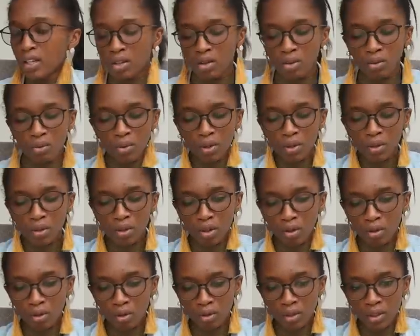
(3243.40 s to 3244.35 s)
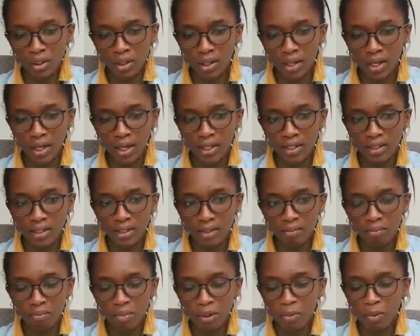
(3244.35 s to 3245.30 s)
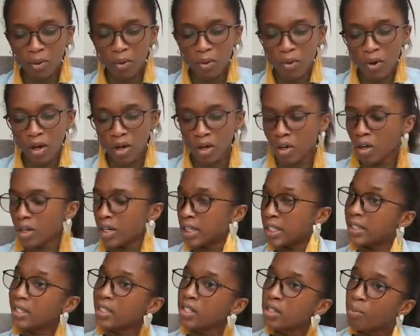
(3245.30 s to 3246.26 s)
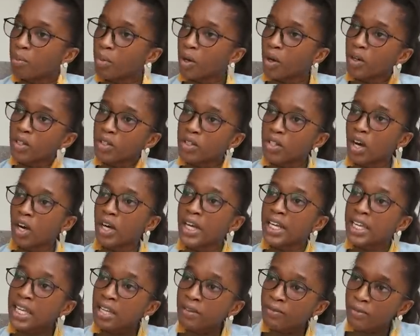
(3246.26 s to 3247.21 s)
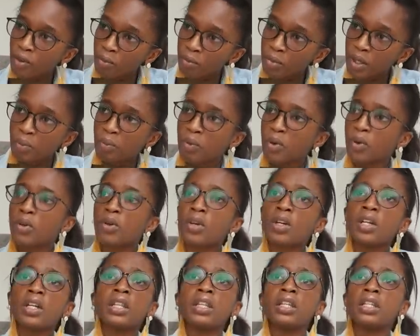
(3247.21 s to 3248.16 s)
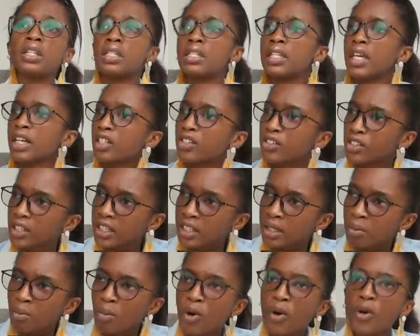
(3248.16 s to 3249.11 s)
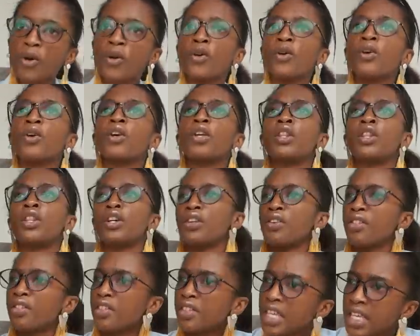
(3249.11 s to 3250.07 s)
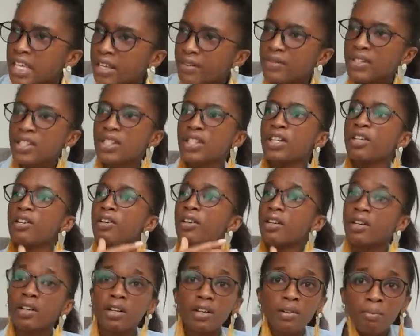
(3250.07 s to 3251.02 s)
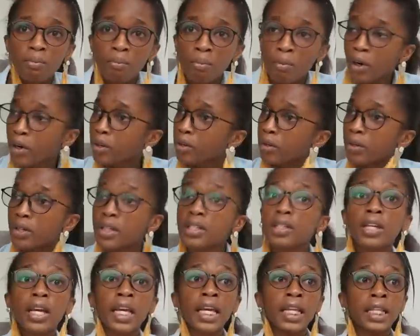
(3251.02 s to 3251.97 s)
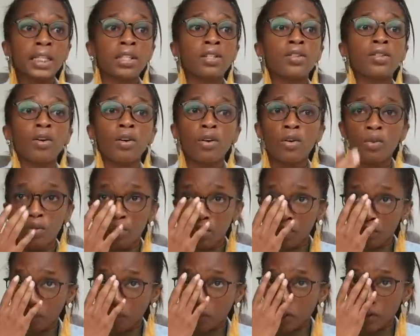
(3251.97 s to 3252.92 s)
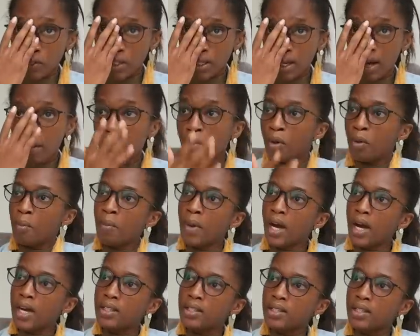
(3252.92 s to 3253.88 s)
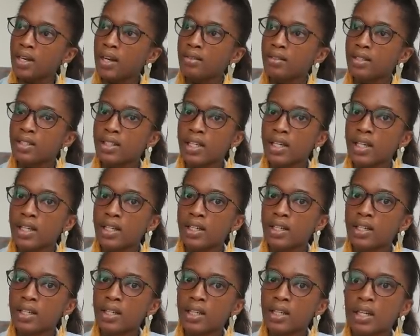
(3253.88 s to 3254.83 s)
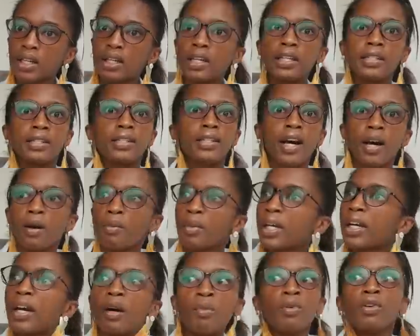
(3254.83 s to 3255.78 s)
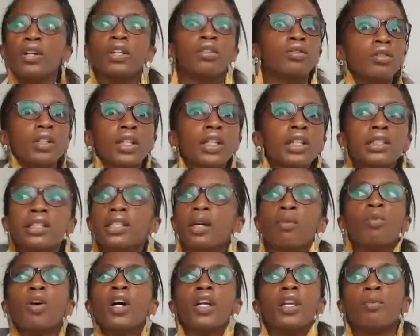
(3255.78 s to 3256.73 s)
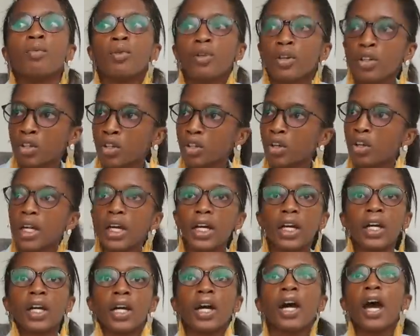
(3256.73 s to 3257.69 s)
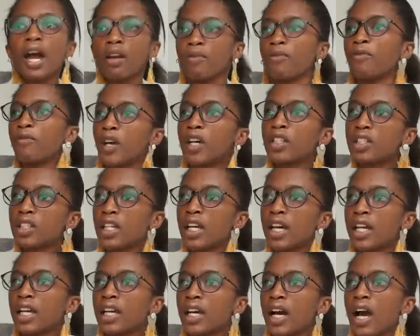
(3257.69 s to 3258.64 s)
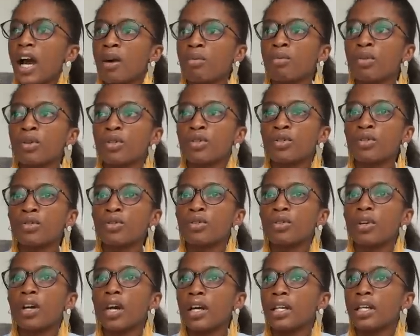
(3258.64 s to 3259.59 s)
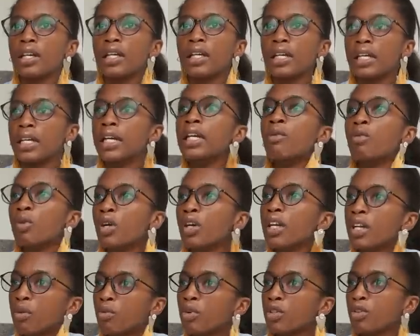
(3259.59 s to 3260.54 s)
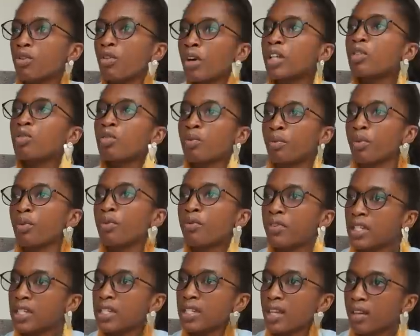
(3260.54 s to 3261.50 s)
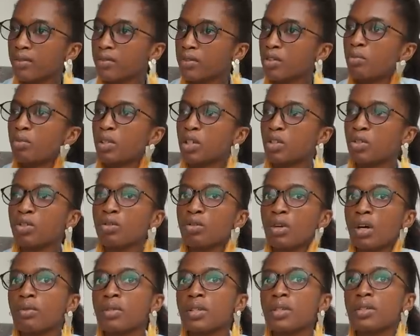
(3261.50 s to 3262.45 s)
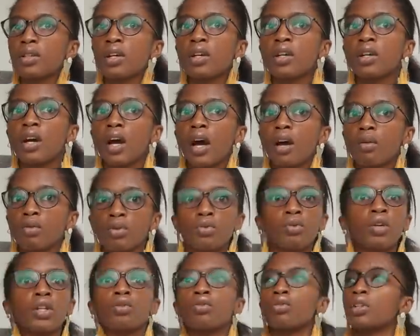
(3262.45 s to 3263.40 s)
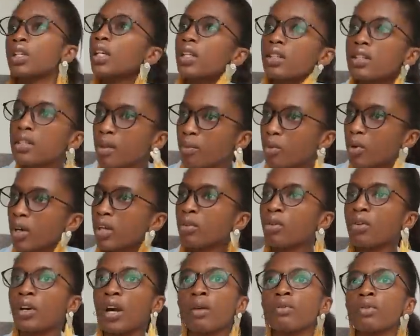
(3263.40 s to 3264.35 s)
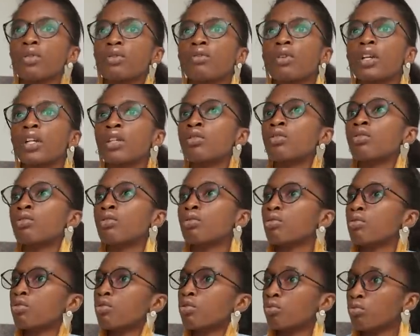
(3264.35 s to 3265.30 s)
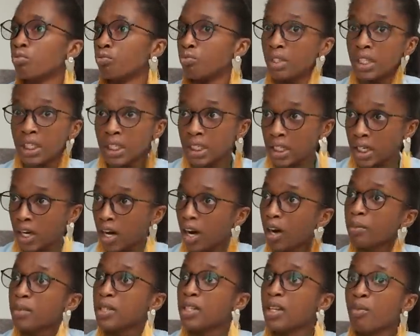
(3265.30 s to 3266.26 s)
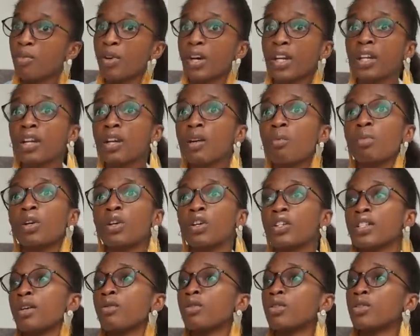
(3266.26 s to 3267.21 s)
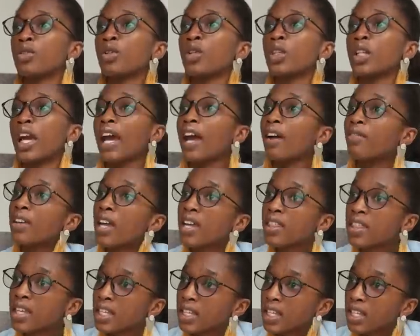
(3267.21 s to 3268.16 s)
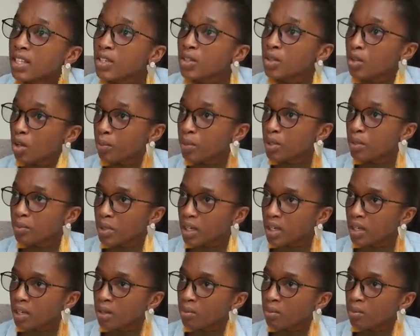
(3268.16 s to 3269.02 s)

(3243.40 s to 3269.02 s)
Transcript: you were told that people who are not in this box are evil people. they're sexually immoral, mm-hmm. they're thieves, they're murderers. And so the first couple months, I was like, it's coming, I'm going to kill someone. You know, like, I felt like yeah. it was going to prove itself to be true. I was going to kill someone, or I was going to really harm someone, because I was told I have nothing that stops me.